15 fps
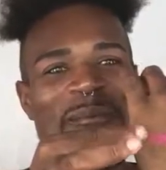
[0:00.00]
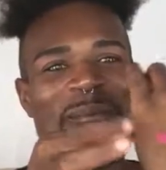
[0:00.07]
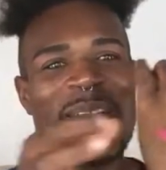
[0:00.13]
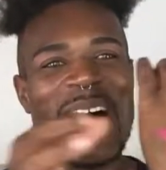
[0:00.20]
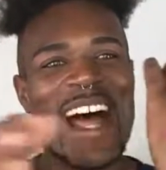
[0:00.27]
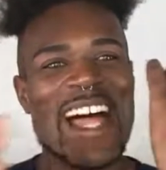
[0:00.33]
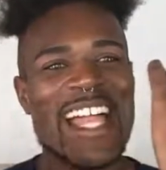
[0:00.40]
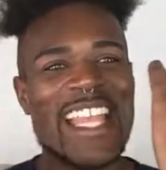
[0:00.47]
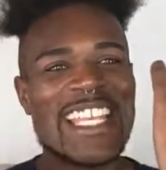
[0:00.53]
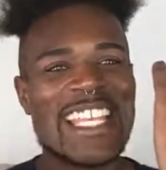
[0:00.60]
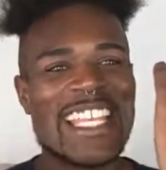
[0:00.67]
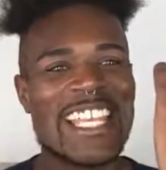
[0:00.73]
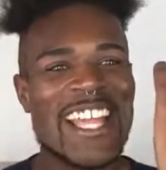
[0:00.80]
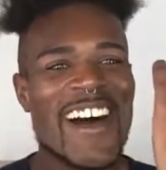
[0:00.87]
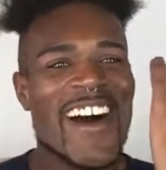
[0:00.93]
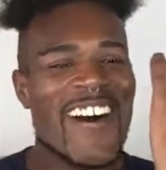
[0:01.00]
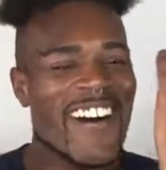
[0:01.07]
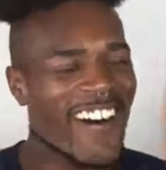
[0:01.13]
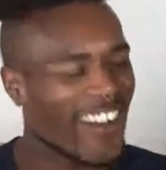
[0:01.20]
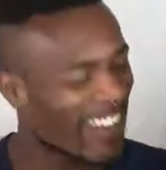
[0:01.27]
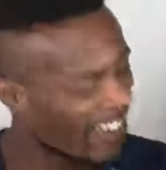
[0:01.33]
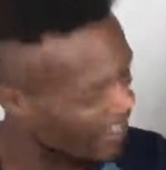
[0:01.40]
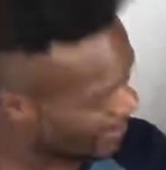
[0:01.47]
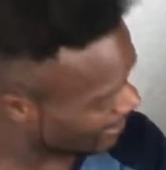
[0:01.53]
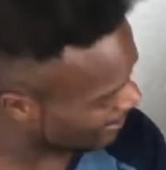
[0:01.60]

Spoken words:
my Lord.